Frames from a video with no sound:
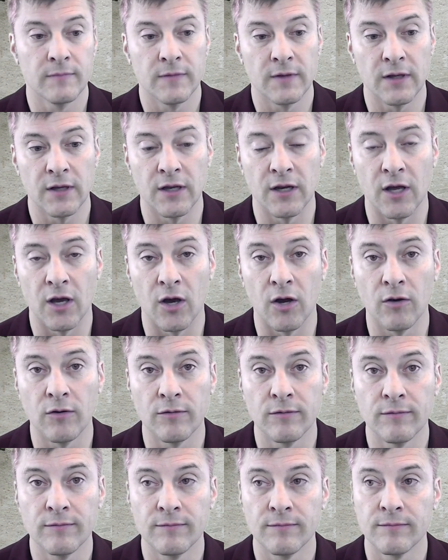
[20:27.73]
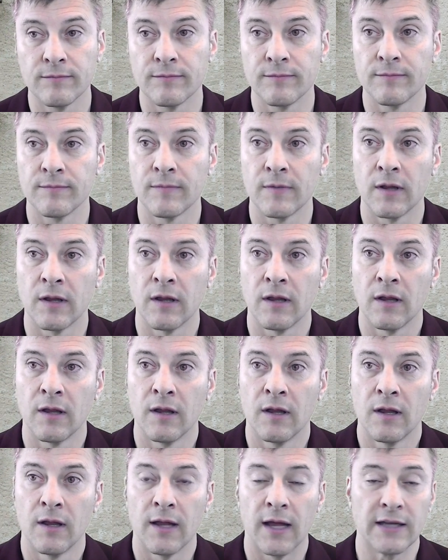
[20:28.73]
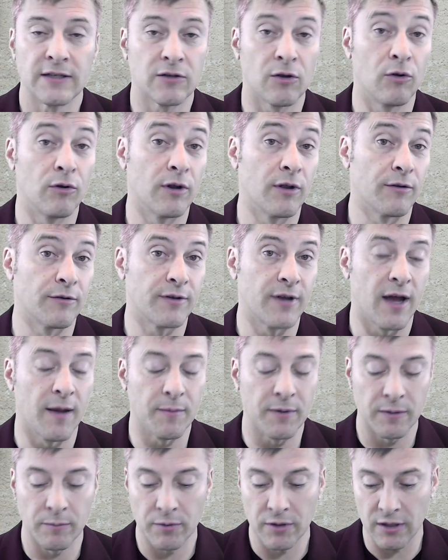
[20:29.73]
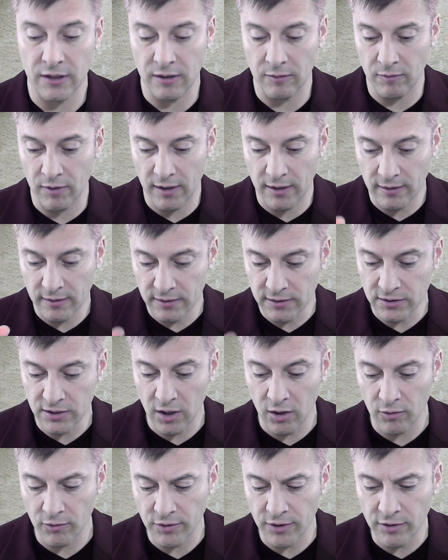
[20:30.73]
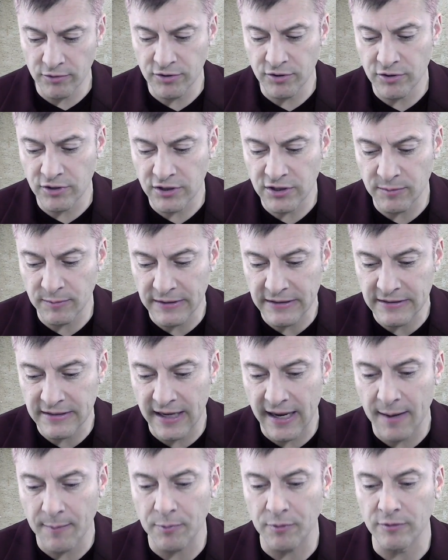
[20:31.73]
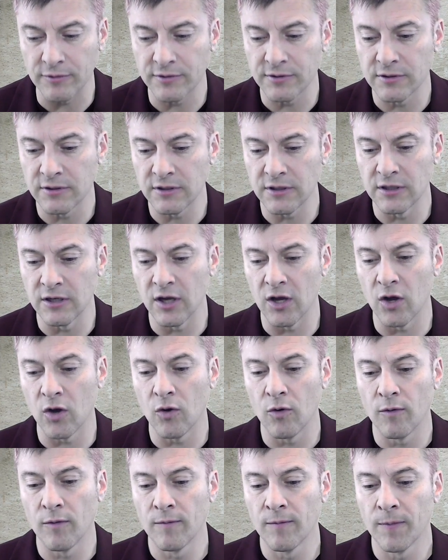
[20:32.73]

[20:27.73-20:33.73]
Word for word: You know? That's a whole other topic. But anyway, so those are just some examples, you know.